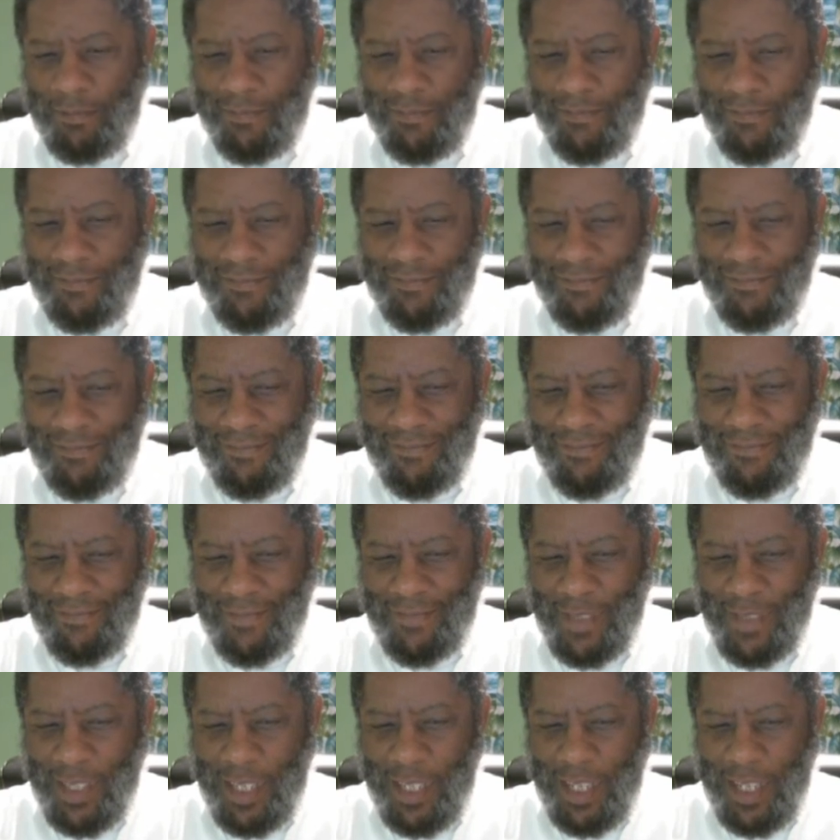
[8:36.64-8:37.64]

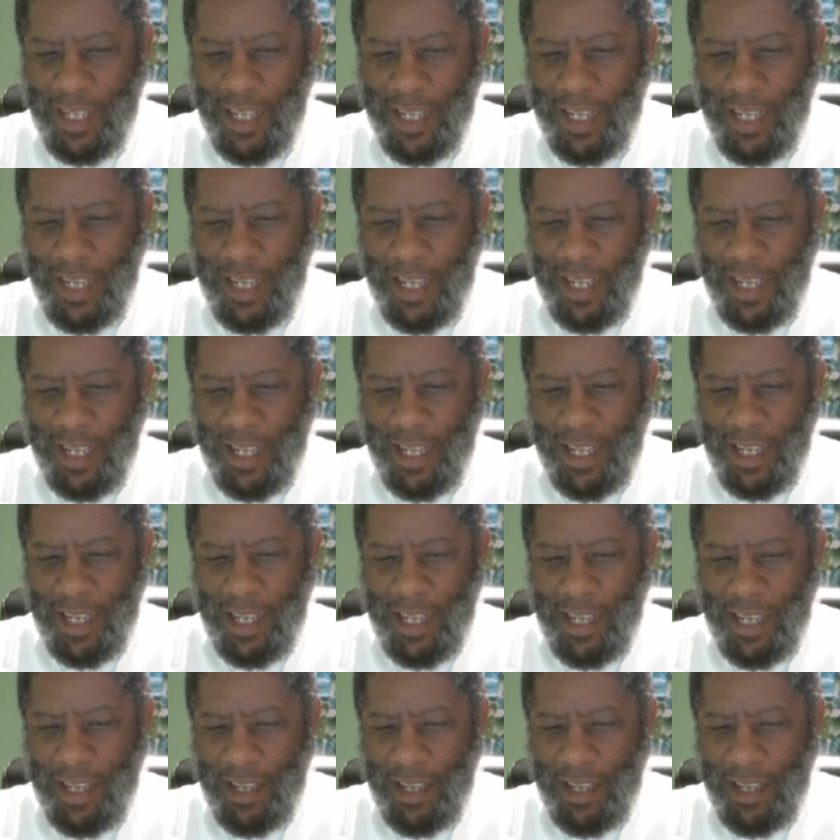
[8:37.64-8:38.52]
Nobody speaks.